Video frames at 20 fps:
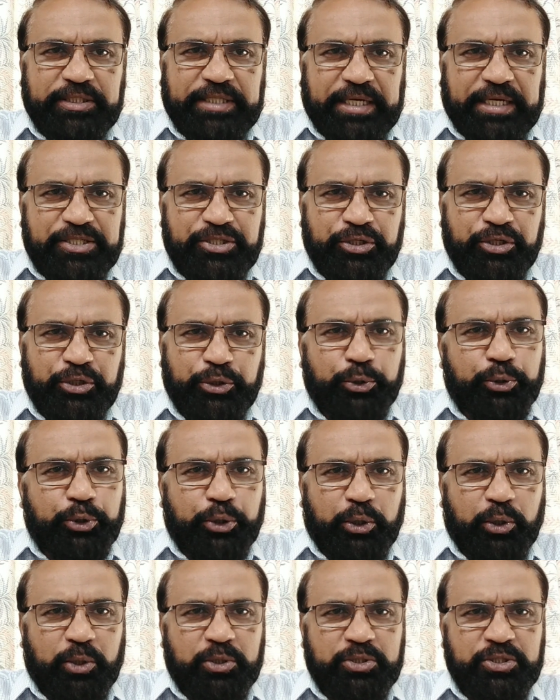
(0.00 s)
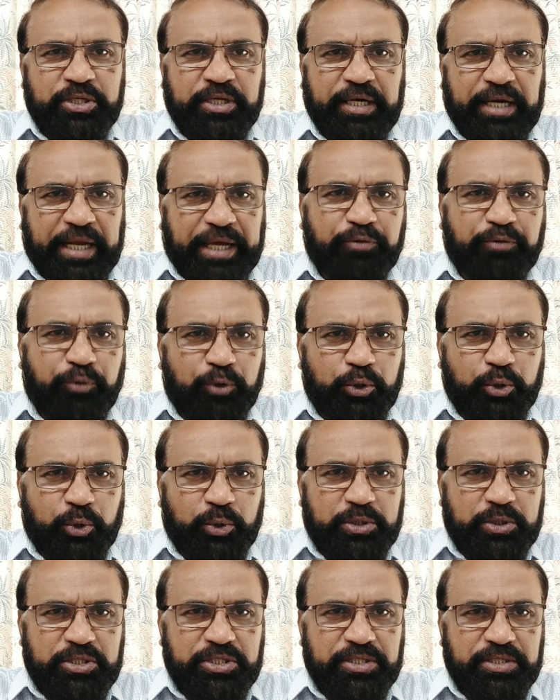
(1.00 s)
that neutrinos, like
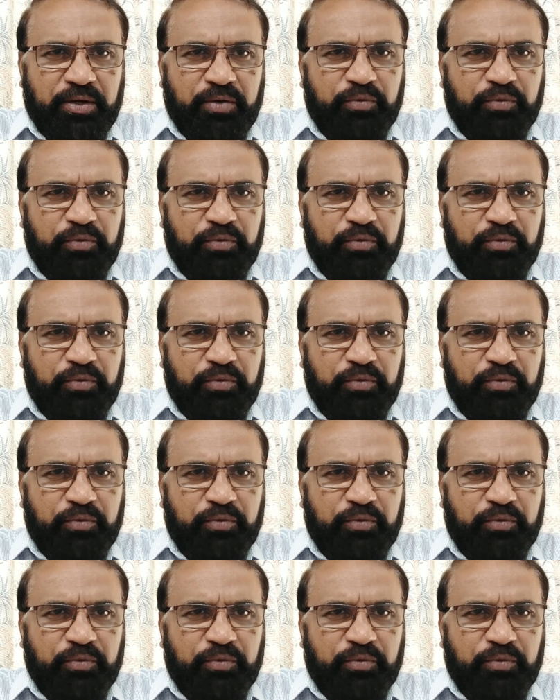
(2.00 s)
photons,